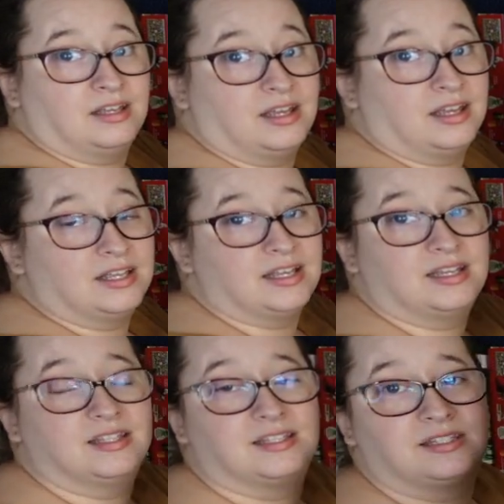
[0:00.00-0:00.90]
It
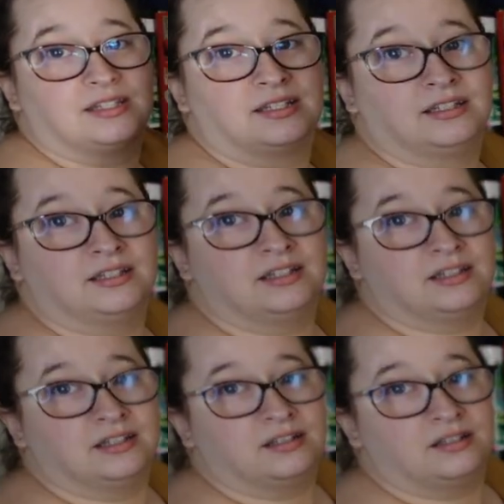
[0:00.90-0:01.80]
is,
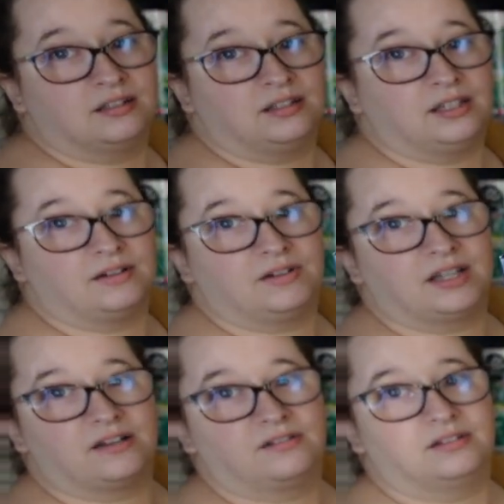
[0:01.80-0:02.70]
here we
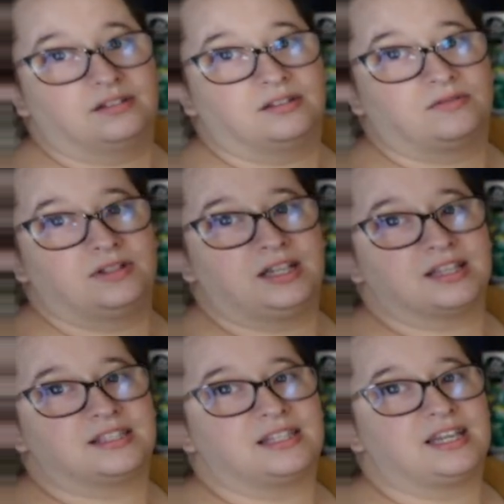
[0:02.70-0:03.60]
go. Hopefully you
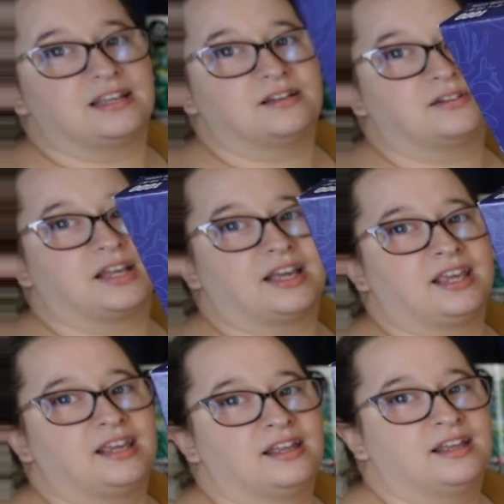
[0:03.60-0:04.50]
can see it
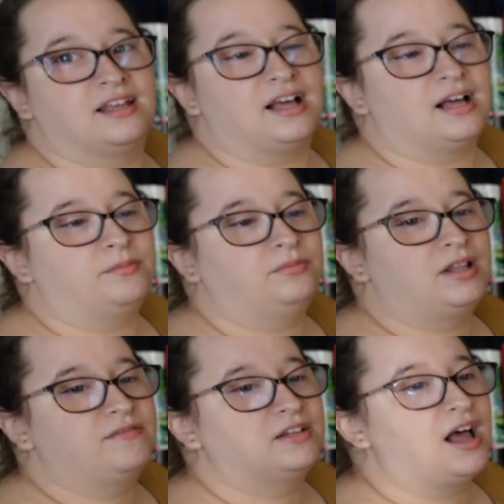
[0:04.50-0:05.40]
okay. Um,
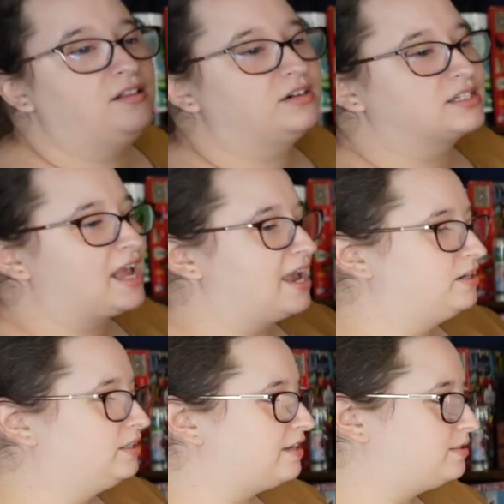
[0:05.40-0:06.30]
love the colors. Kind
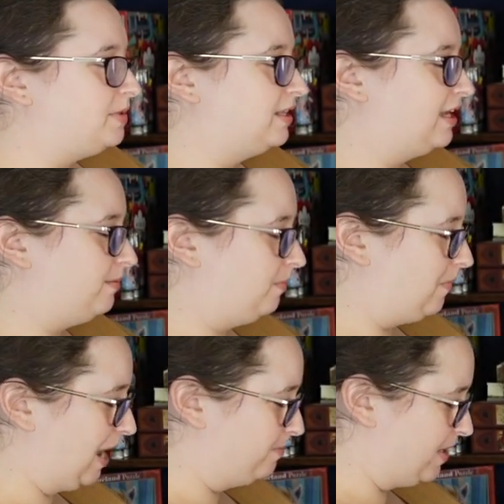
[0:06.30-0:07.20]
of gives me like
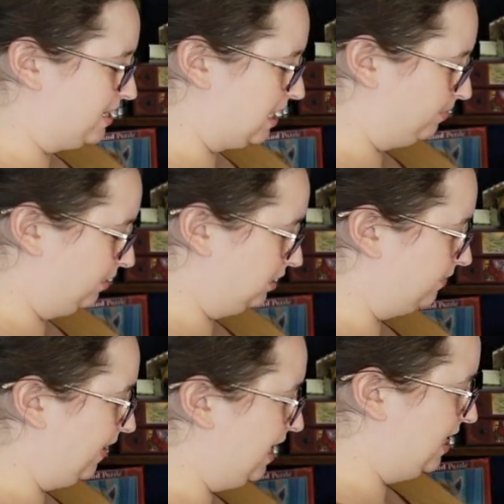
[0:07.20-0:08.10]
paint by numbers
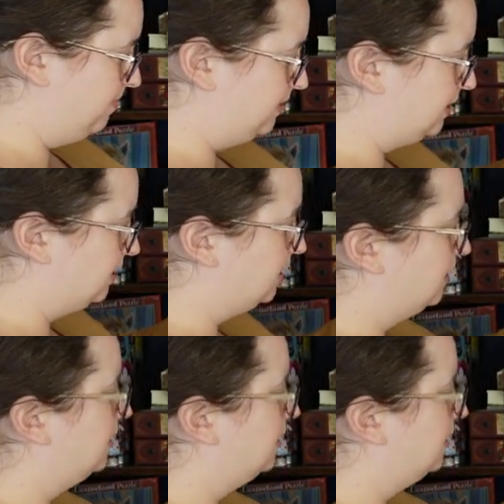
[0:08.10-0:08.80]
vibes.